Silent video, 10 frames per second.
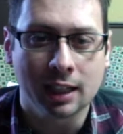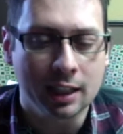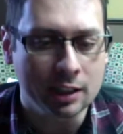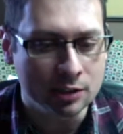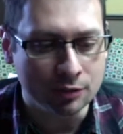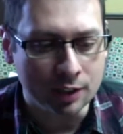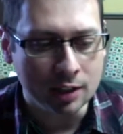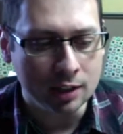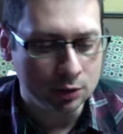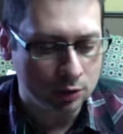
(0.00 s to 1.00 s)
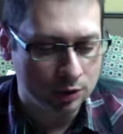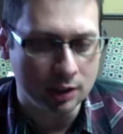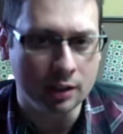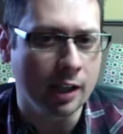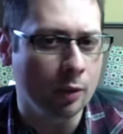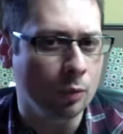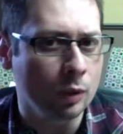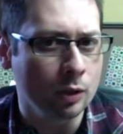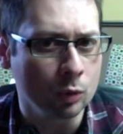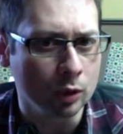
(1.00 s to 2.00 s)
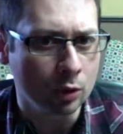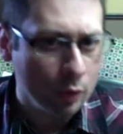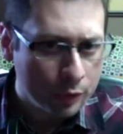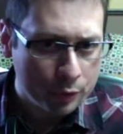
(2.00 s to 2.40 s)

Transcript: And it's very interesting that when we're going